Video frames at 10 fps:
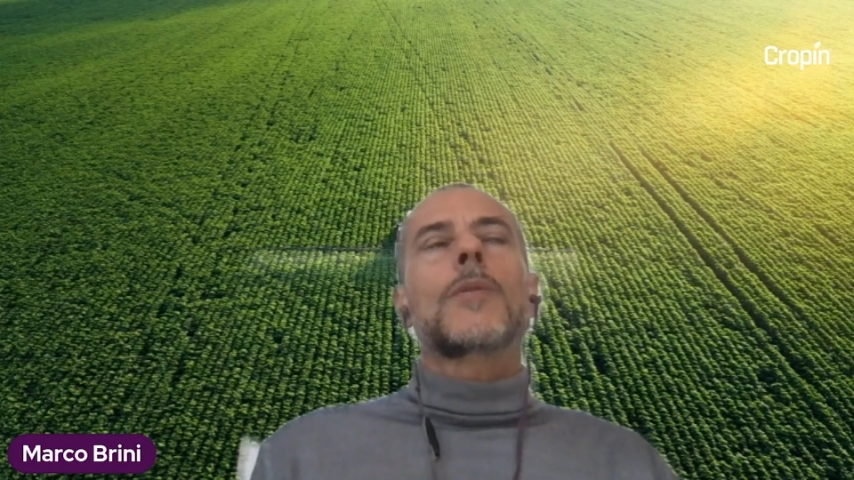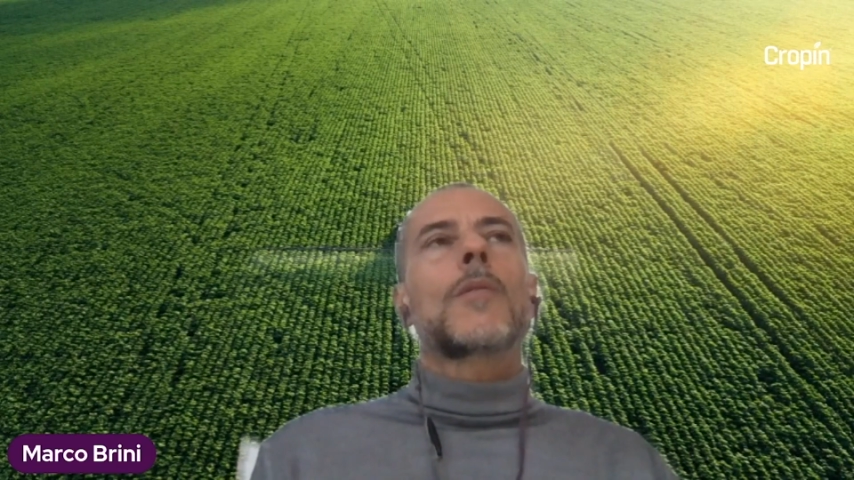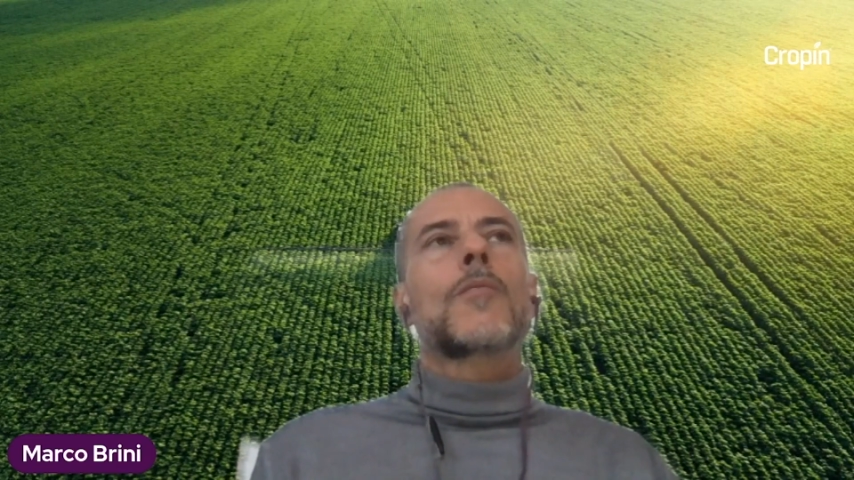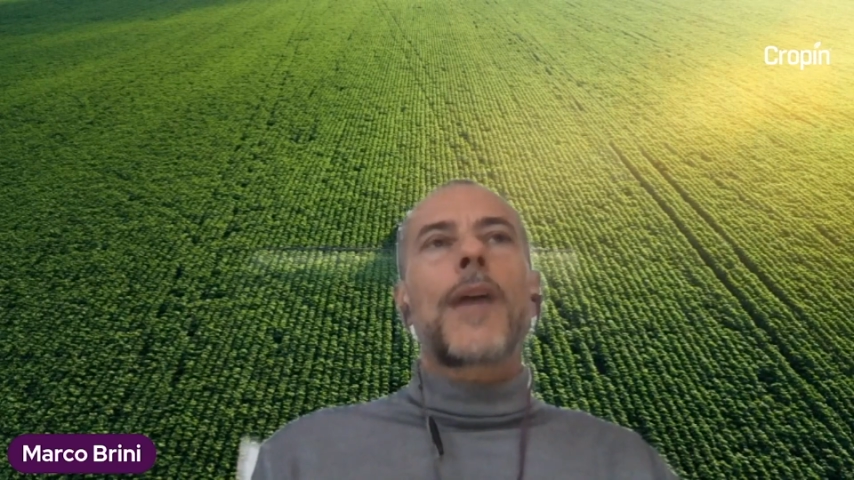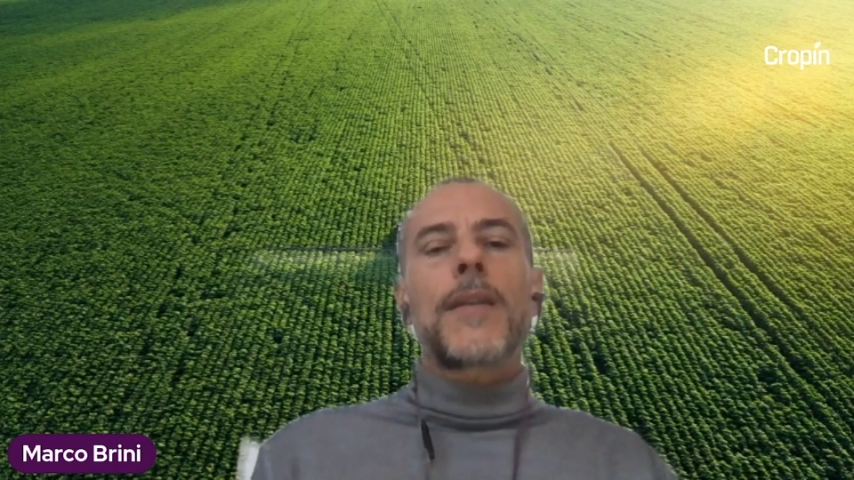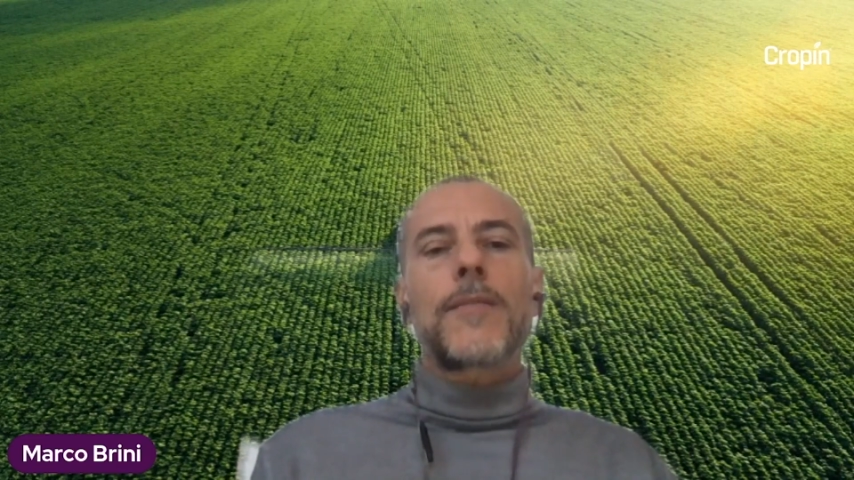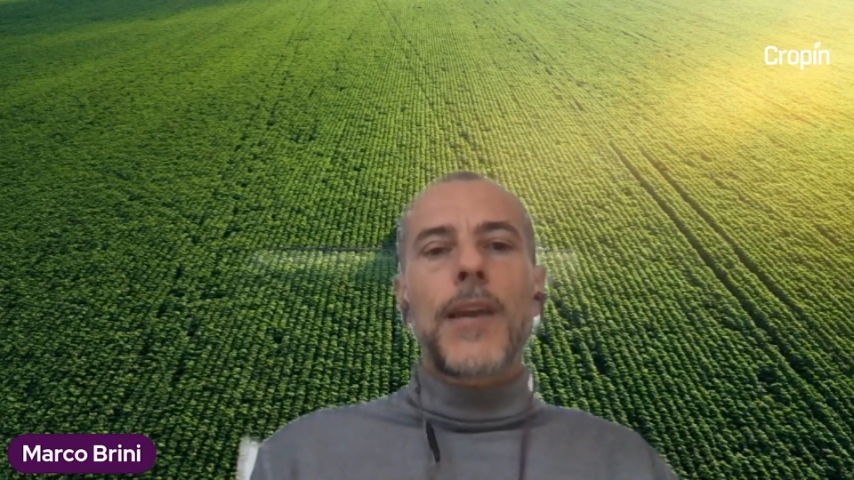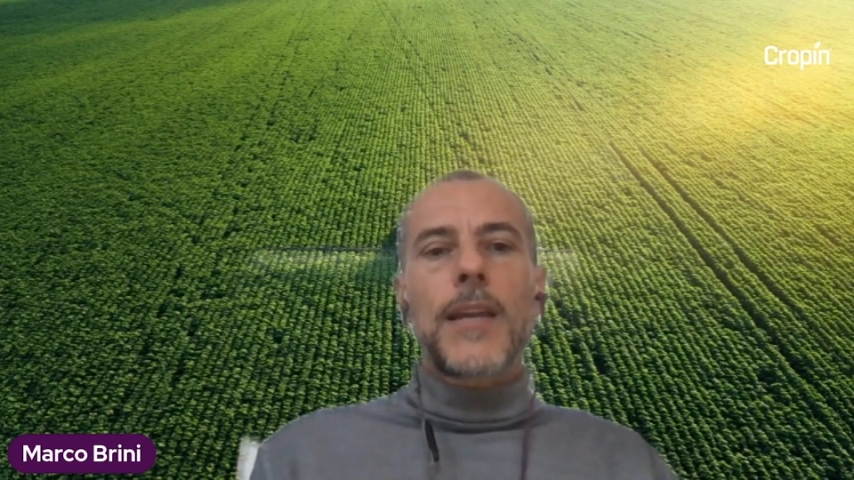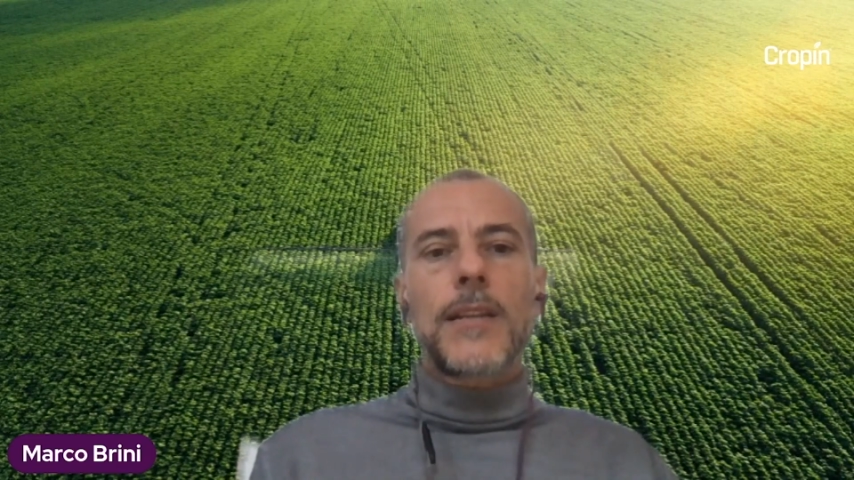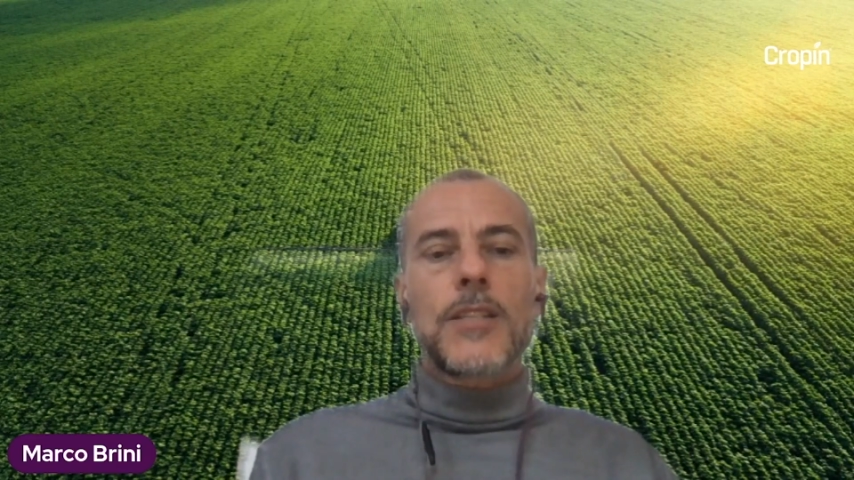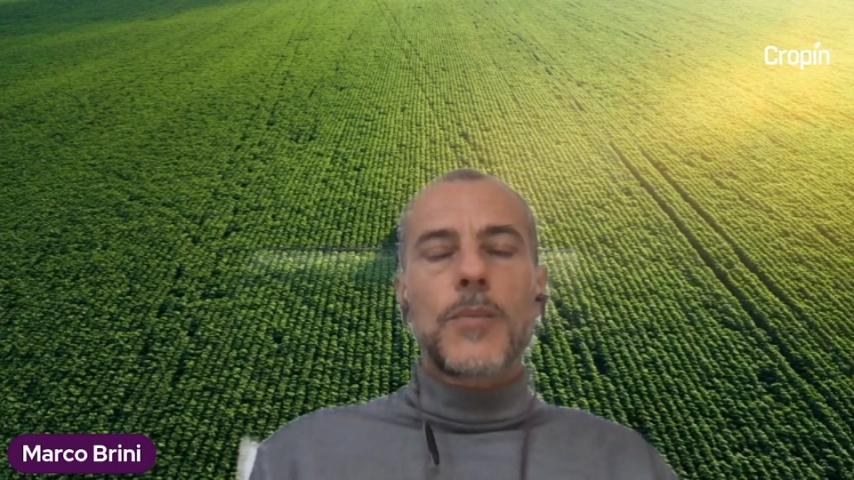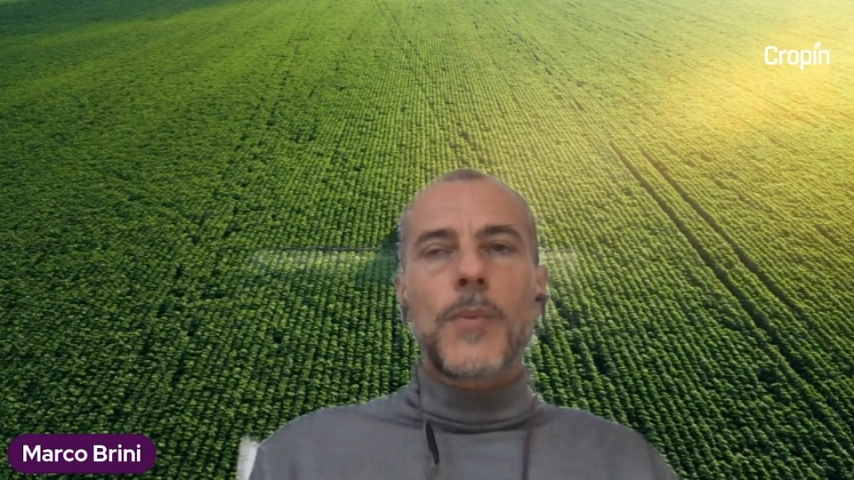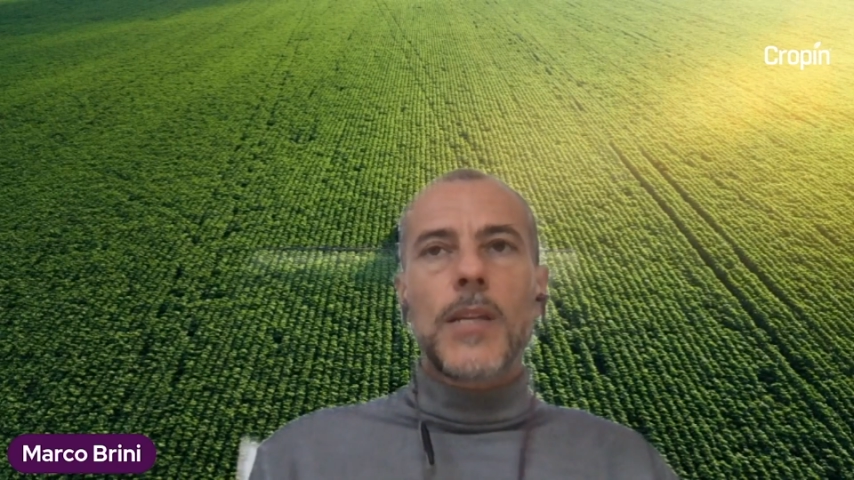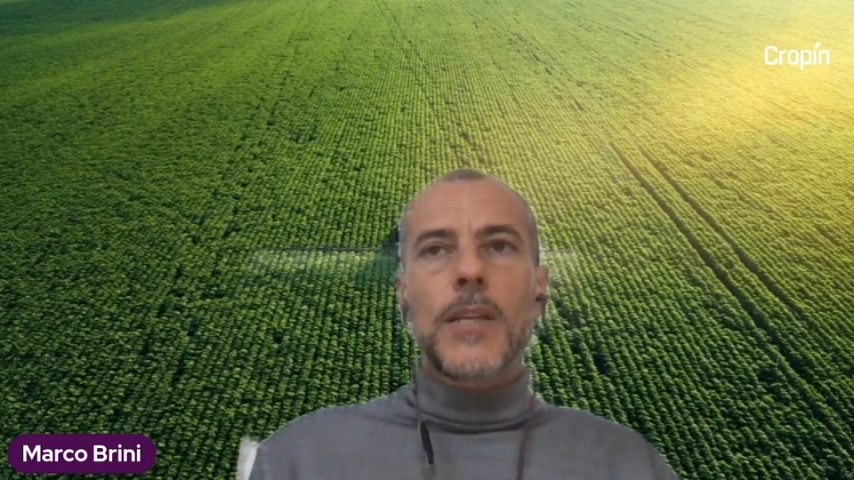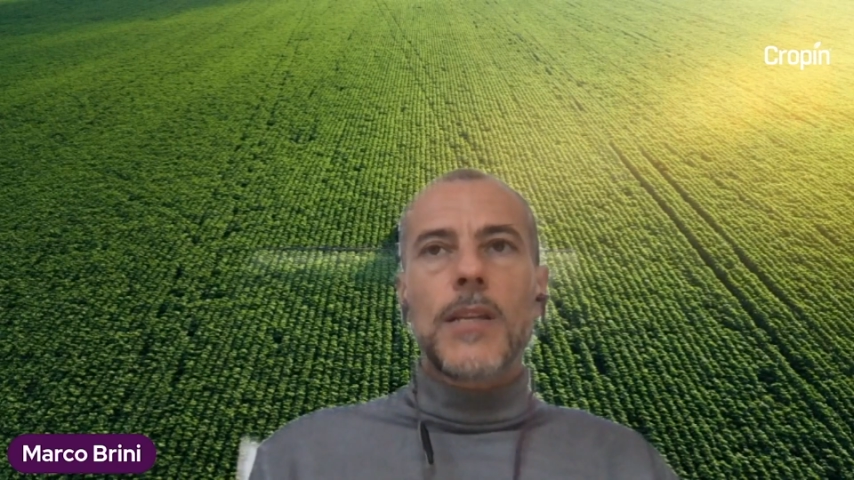reinvent
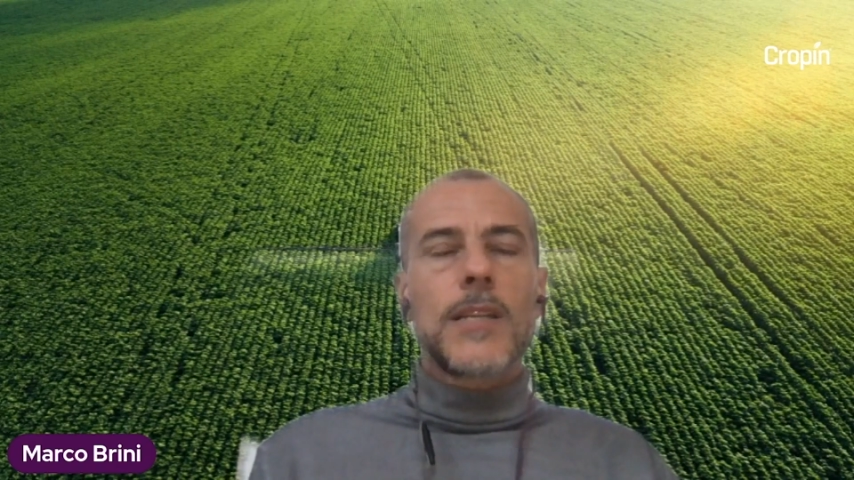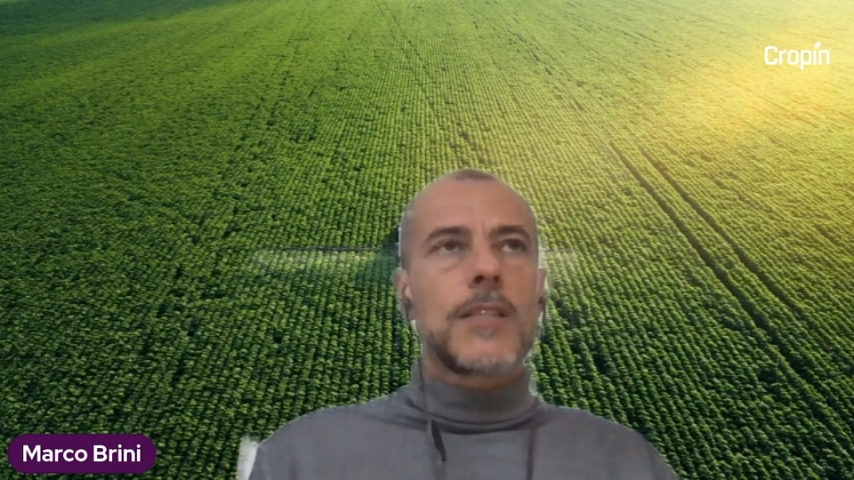its